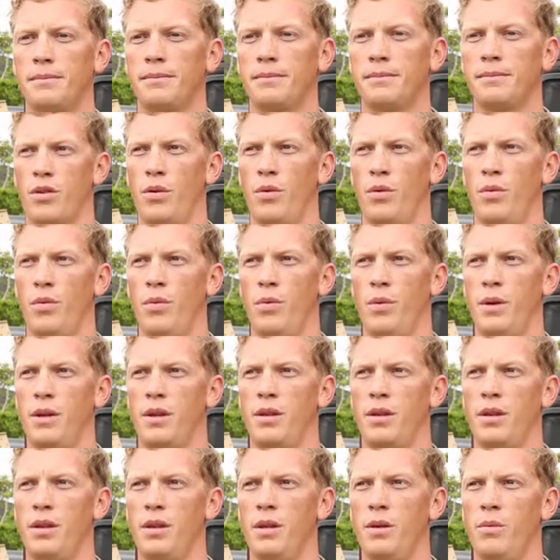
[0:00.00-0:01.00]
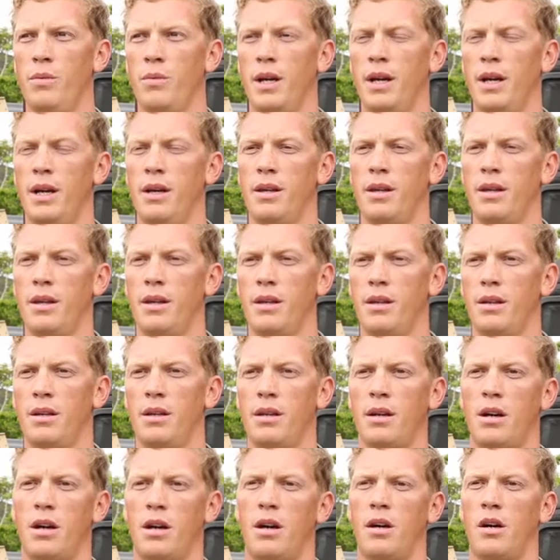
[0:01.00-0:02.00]
So with the way that
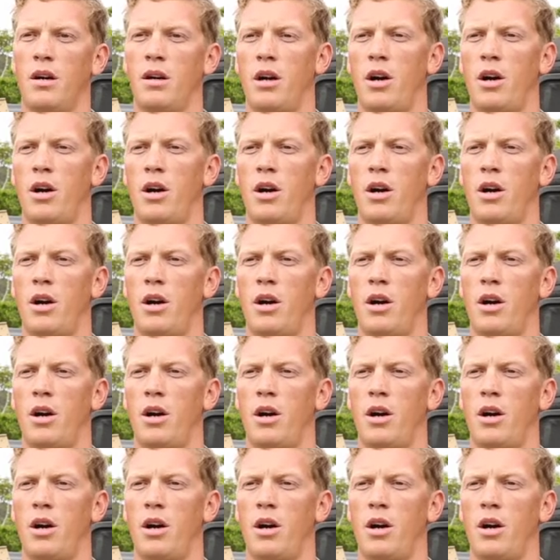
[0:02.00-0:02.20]
uh,